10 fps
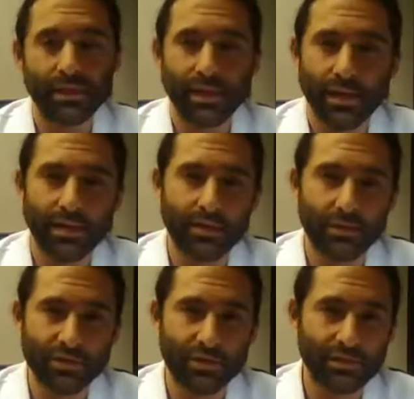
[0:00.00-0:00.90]
Well, yeah,
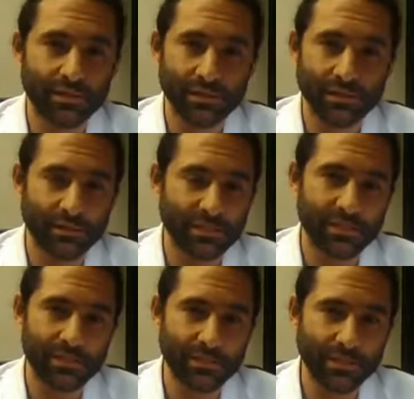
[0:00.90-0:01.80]
those are difficult
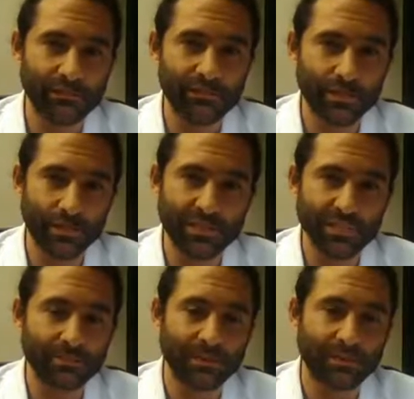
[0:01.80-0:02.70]
decisions, even for the
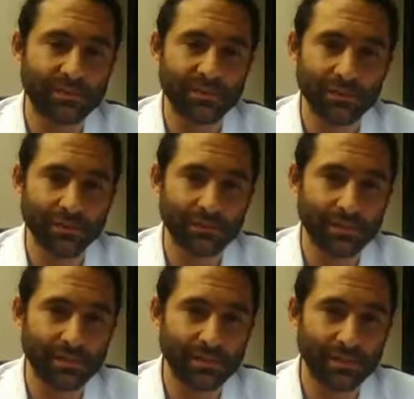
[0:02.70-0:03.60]
most experienced
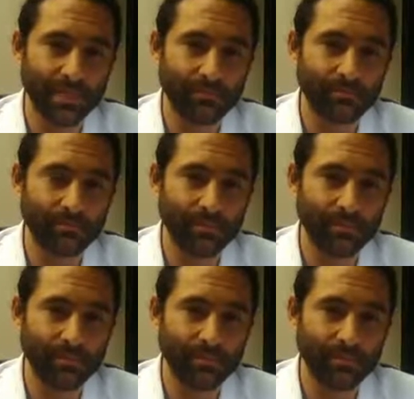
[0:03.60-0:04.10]
surgeon, but